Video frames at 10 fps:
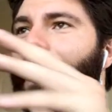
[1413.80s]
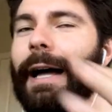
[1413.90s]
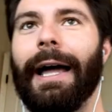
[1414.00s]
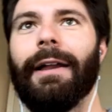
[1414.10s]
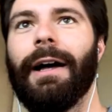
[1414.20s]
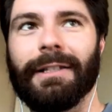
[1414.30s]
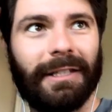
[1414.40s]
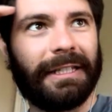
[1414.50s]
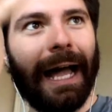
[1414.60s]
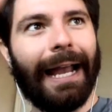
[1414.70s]
got a
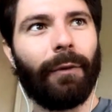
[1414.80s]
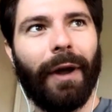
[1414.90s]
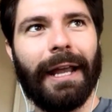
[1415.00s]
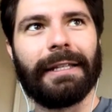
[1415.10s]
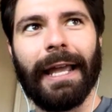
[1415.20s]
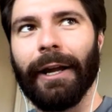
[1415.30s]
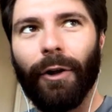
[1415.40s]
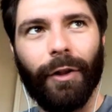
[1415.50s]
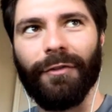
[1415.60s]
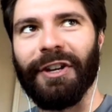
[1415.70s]
sideways
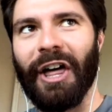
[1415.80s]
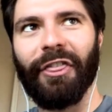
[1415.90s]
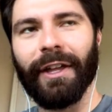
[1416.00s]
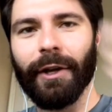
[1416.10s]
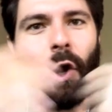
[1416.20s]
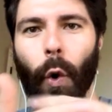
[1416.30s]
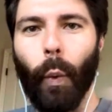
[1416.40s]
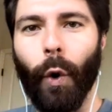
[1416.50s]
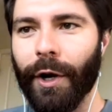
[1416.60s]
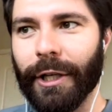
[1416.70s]
angle of nothing?
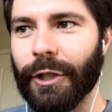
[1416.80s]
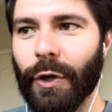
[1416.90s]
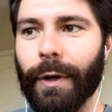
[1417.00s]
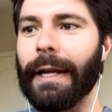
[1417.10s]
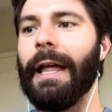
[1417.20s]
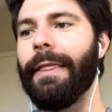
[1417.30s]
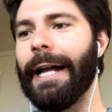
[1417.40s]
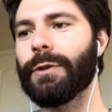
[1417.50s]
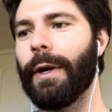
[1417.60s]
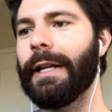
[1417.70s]
What are you doing?
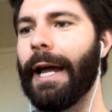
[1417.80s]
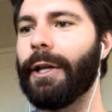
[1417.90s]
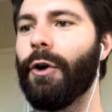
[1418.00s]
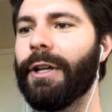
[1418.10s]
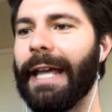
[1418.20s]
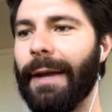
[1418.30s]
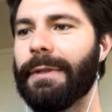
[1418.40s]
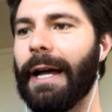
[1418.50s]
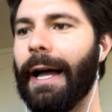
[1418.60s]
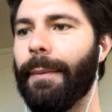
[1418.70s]
That's why you got to go to Game
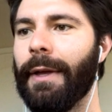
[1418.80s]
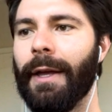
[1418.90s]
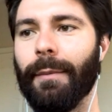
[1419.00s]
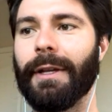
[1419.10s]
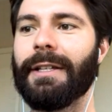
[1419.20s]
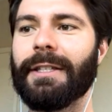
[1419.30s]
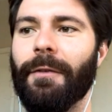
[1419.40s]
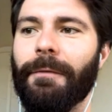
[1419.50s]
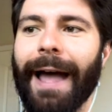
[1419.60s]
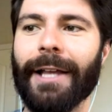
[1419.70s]
Time because it's a
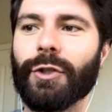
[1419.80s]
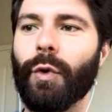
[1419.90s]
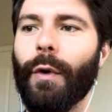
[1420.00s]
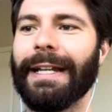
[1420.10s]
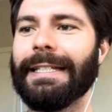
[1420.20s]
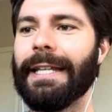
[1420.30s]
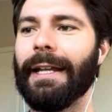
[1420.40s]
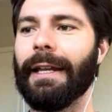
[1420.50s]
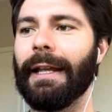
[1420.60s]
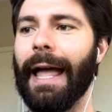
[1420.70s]
fast growing
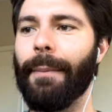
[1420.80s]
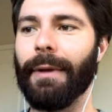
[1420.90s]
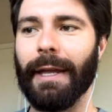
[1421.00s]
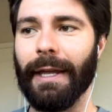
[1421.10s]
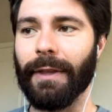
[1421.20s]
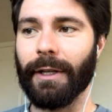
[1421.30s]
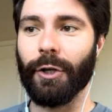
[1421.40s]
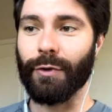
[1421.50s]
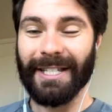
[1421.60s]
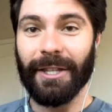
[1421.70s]
ticketing app in the
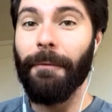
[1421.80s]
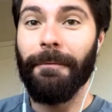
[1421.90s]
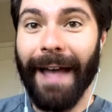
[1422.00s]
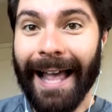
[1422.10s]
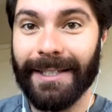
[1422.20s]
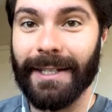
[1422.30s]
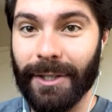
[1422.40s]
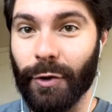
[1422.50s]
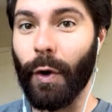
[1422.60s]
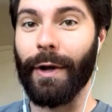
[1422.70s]
country. It's the
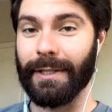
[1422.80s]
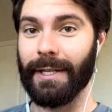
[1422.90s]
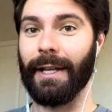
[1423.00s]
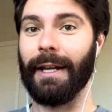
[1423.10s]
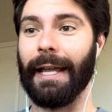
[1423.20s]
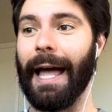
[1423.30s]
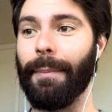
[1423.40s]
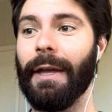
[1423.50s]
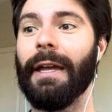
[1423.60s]
fastest growing ticketing app